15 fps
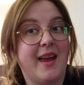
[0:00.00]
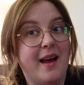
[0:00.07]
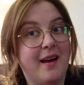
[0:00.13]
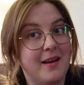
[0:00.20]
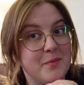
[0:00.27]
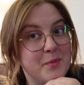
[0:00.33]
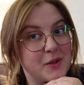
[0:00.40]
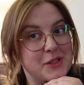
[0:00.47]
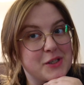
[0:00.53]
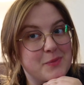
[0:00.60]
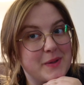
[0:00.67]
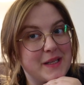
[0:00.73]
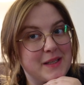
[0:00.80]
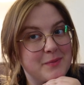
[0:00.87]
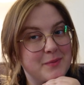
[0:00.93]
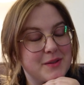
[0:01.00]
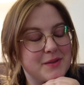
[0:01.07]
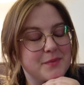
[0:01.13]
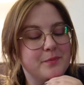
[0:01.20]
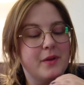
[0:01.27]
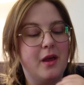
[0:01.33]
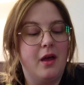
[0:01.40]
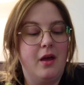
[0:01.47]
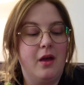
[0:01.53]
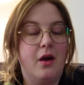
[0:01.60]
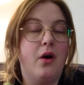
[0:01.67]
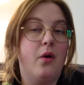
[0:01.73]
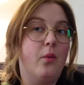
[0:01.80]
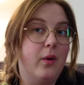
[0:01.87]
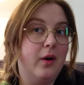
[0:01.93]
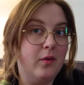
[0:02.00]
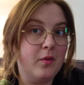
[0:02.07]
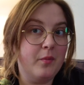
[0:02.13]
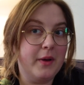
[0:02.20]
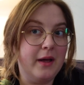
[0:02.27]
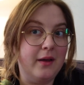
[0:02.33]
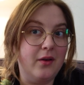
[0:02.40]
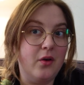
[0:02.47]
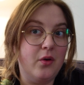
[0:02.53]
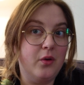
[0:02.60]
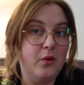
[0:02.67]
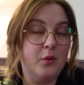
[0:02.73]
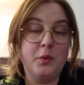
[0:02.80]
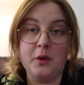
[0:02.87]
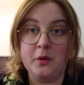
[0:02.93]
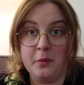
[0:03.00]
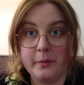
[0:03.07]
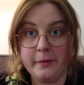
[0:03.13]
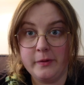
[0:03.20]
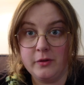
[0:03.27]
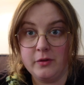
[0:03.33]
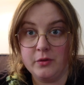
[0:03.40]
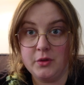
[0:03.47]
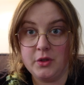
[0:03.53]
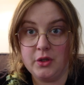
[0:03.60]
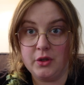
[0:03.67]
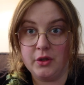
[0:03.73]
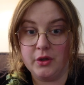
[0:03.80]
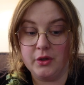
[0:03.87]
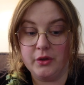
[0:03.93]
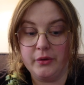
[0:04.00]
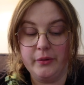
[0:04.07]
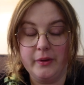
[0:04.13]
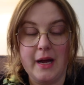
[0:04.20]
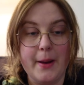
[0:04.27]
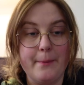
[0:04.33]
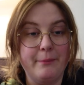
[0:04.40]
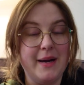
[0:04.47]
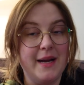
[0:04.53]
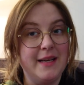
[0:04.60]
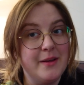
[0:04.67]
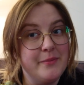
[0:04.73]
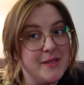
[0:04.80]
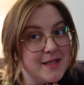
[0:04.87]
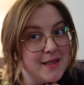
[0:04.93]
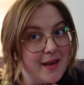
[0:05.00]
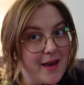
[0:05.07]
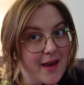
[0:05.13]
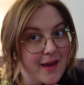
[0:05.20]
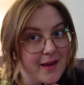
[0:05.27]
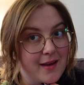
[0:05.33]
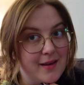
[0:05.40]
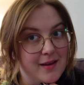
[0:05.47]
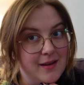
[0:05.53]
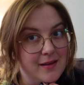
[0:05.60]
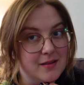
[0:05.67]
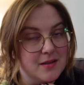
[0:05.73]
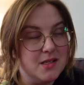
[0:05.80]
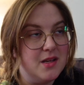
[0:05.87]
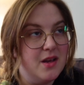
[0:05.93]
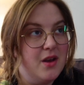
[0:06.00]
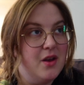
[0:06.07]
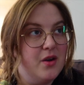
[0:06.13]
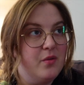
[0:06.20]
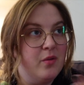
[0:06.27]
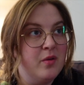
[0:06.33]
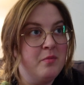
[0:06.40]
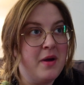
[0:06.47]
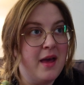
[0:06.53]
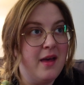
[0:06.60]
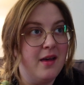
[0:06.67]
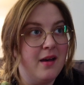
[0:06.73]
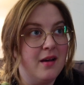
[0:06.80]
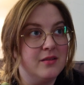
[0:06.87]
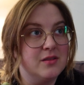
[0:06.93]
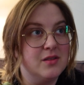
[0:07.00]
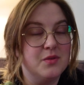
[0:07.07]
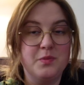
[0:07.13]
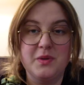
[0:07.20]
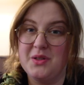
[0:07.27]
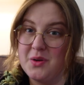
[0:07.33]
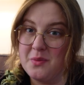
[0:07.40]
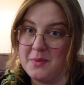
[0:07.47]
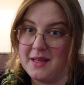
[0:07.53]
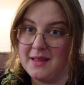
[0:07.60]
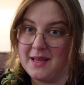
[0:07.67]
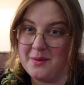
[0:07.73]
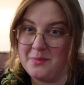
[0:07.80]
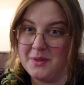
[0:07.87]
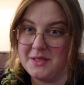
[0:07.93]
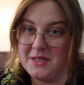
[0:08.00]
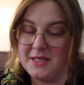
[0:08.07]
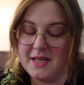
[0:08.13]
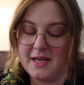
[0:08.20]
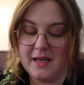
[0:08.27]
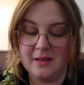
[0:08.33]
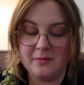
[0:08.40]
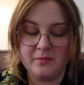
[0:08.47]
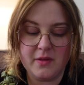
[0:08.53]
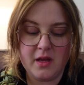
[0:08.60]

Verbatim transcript: Hi, Bookish Peeps welcome back or welcome if you're new. My name's Kate. We're in my house but not my library today.